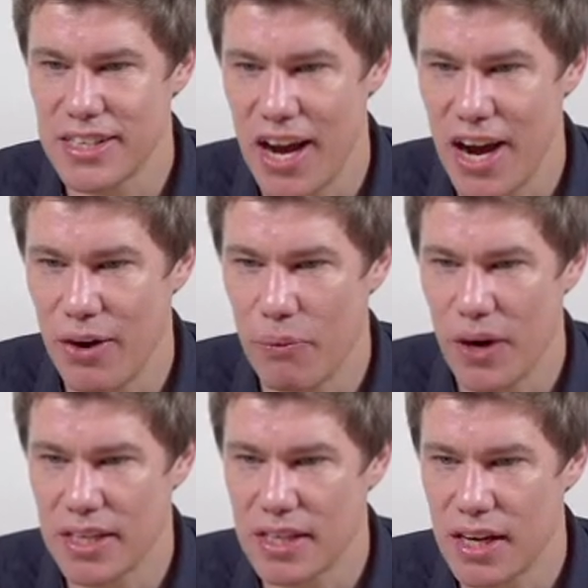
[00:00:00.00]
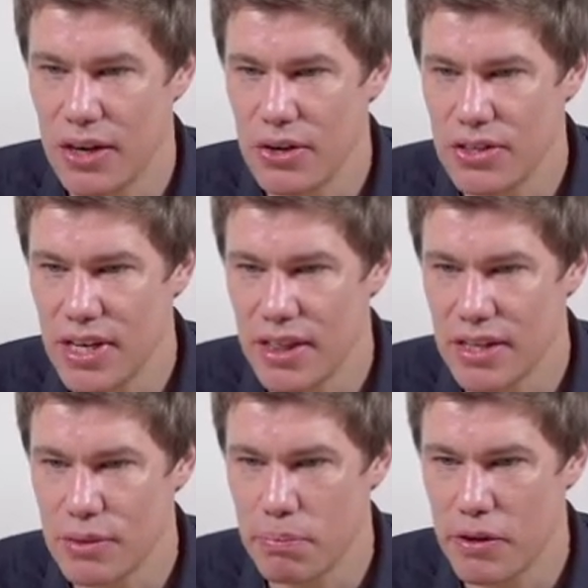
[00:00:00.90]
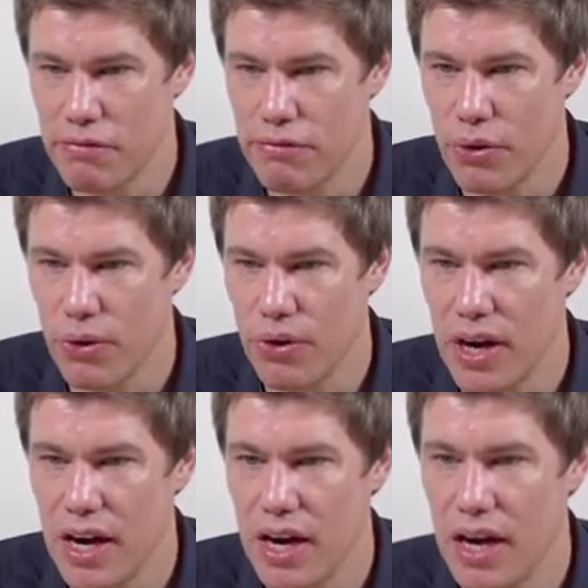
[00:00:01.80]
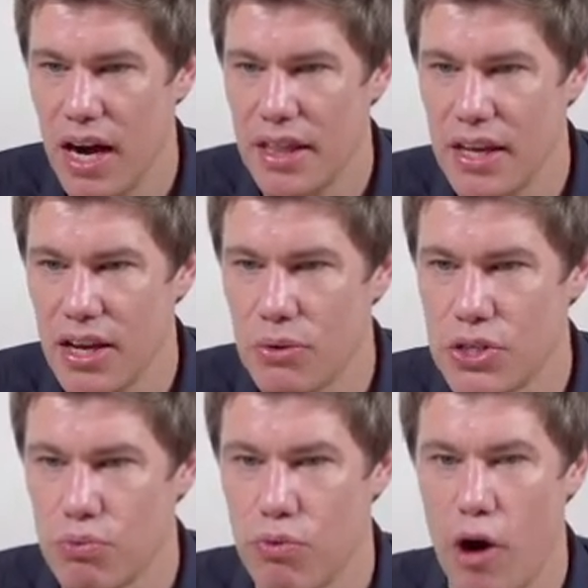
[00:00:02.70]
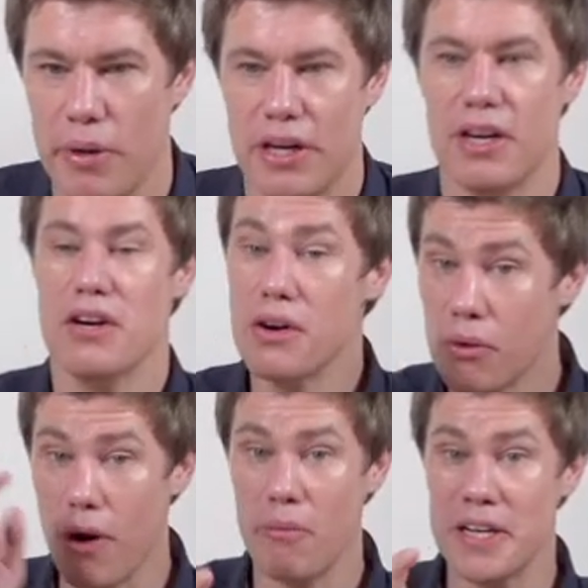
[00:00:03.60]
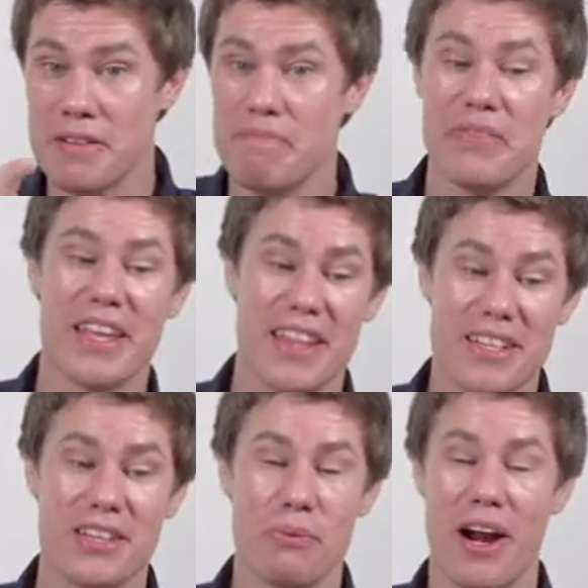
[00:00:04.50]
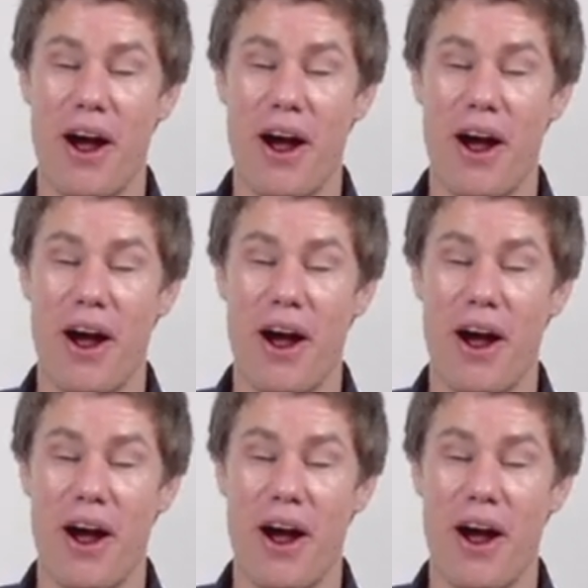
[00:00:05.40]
uh, what, uh, who said this before? Uh, I think it was Robert. Robert, this is what